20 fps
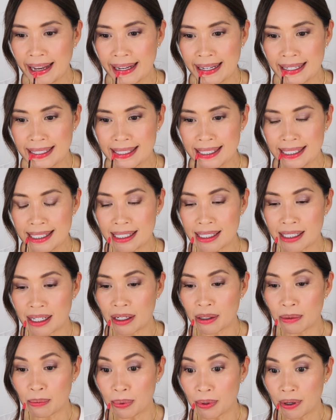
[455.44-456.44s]
Because this is
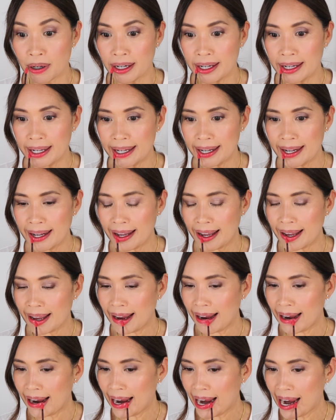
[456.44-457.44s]
kind of bright.
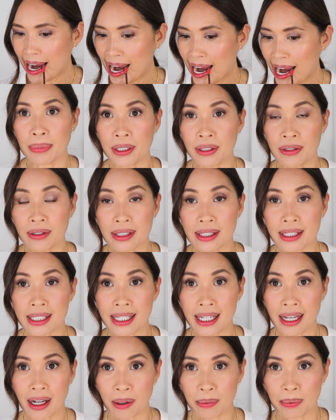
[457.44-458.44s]
But you can
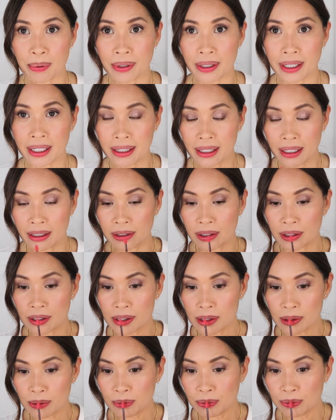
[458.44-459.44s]
see how pretty that
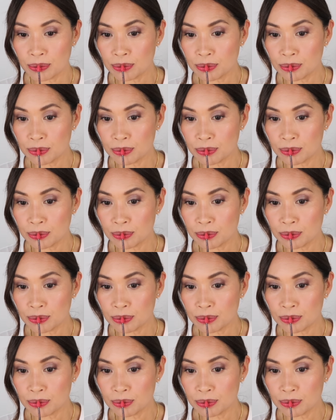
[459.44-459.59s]
looks.